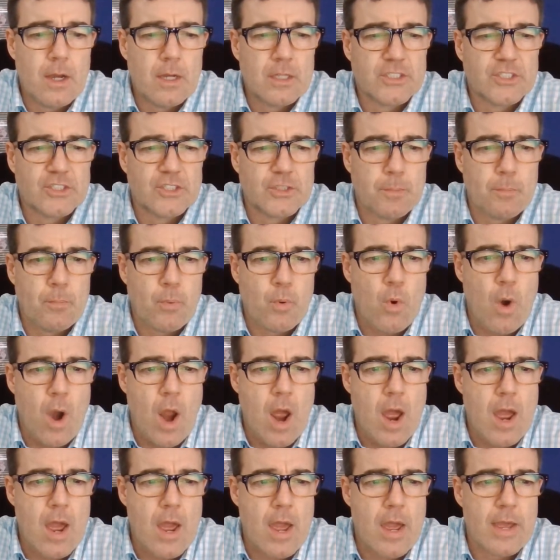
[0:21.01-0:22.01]

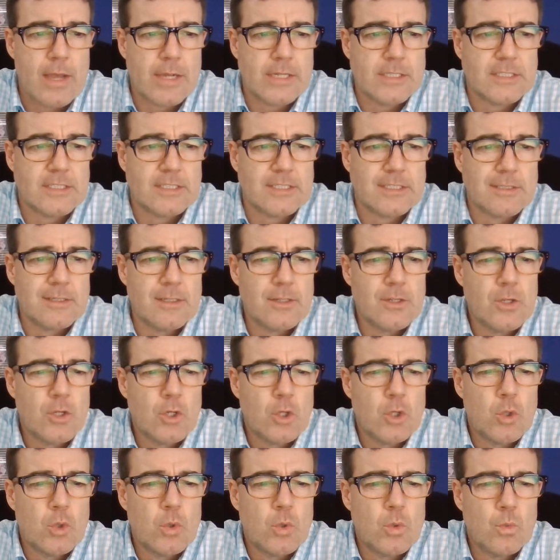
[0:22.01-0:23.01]
surprise.
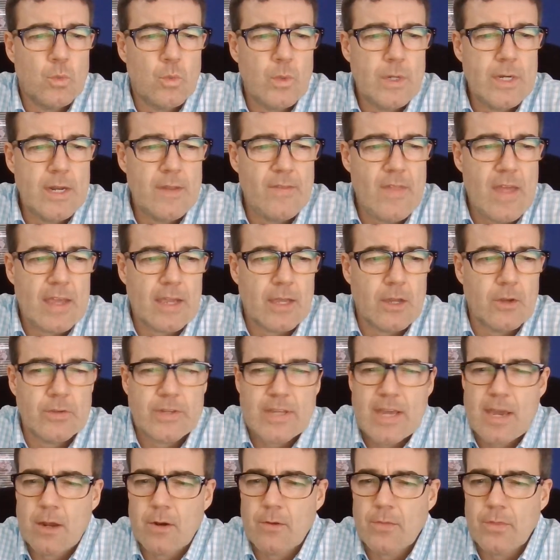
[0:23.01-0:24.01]
When did that go
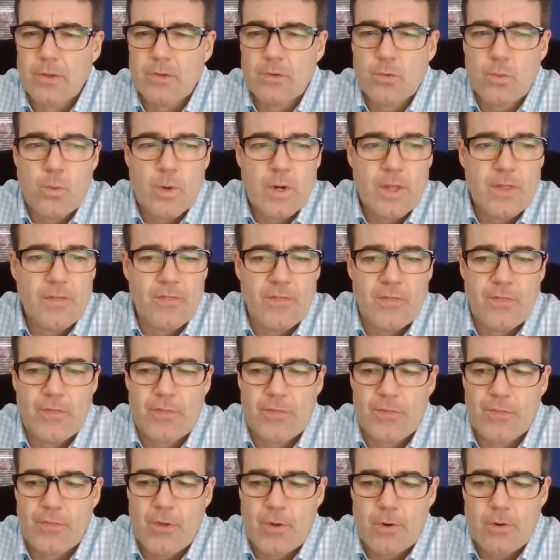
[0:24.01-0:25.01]
down? On the
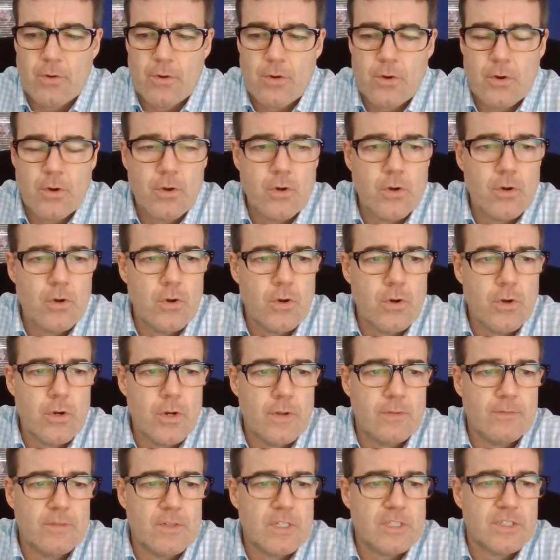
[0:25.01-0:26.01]

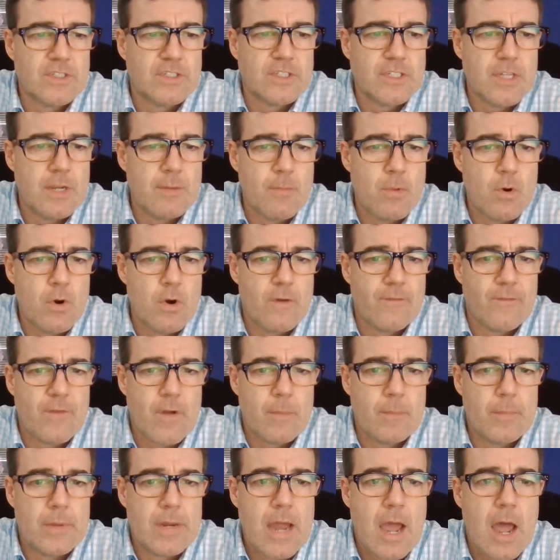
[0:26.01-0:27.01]
23rd of December, if
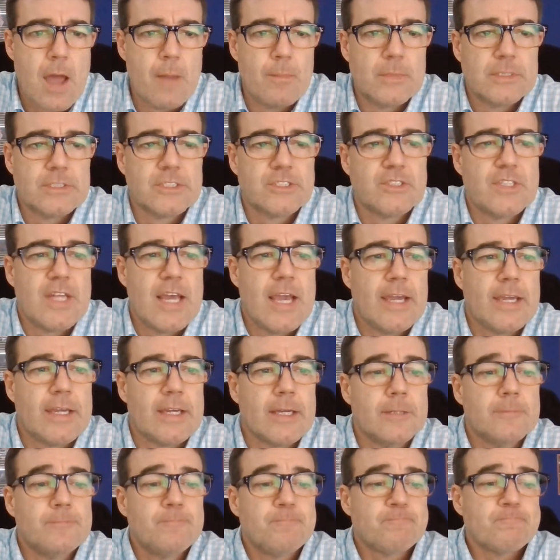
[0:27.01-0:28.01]
I'm not
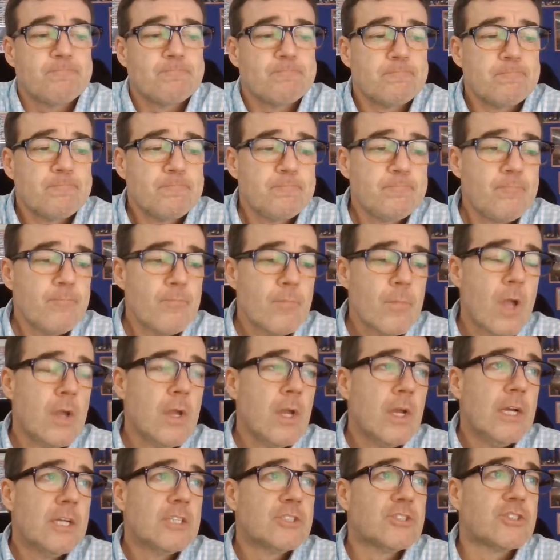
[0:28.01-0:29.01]
mistaken.
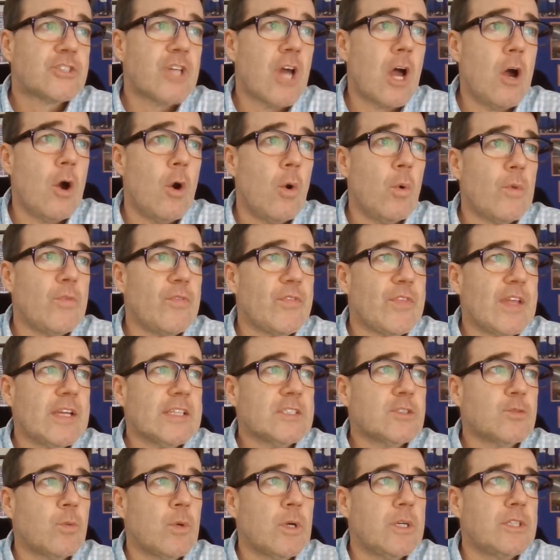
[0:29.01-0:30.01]
So
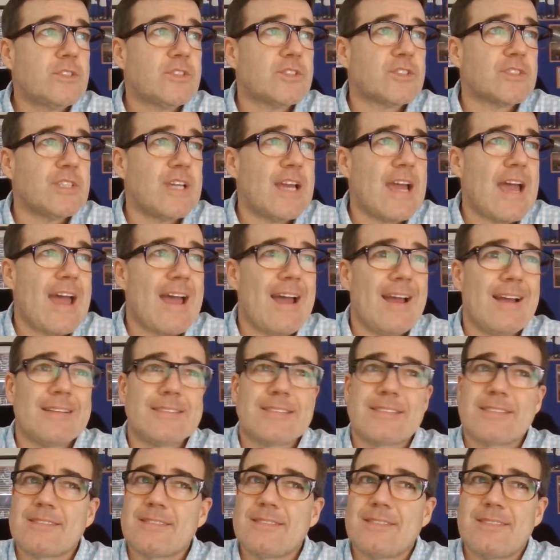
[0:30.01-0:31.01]
this was,
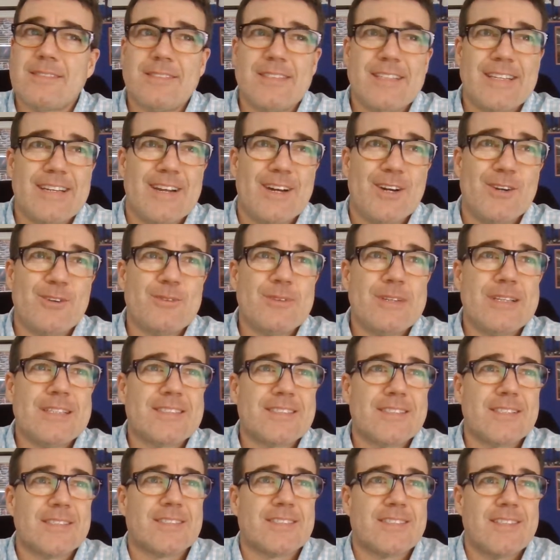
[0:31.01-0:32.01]
as you know,
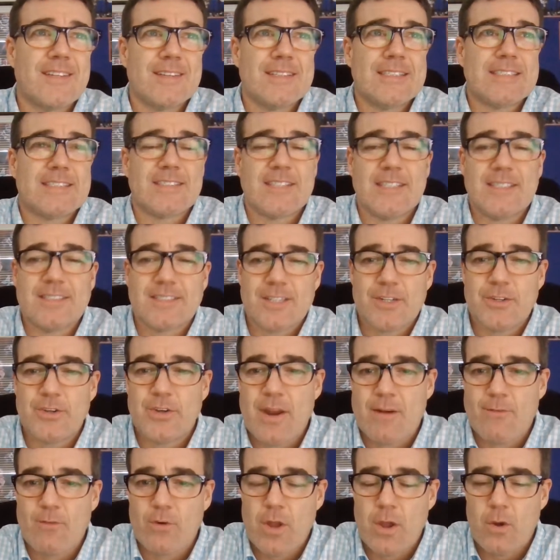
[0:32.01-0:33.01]
it's a silly season. You
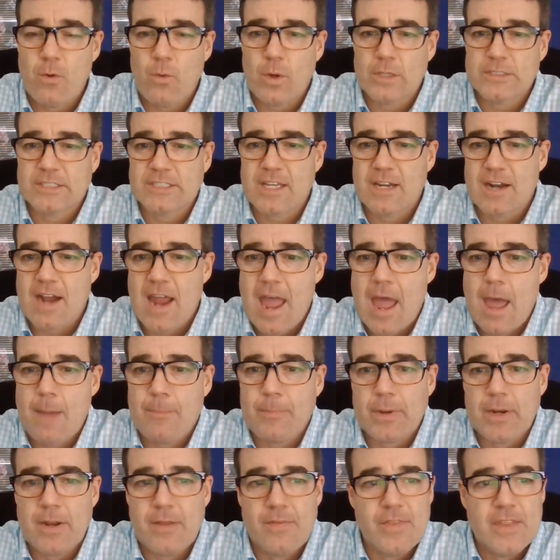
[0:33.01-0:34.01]
never know what's going to
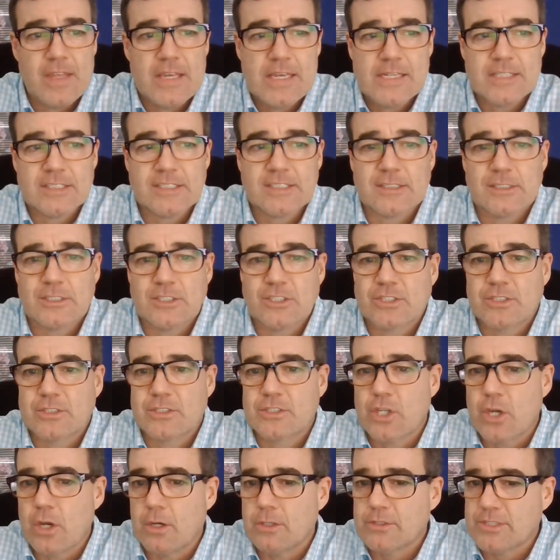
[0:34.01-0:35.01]
happen. And this
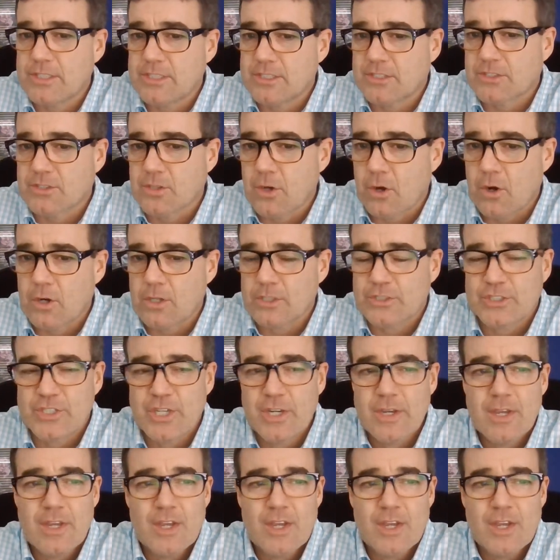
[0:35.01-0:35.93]
coaching search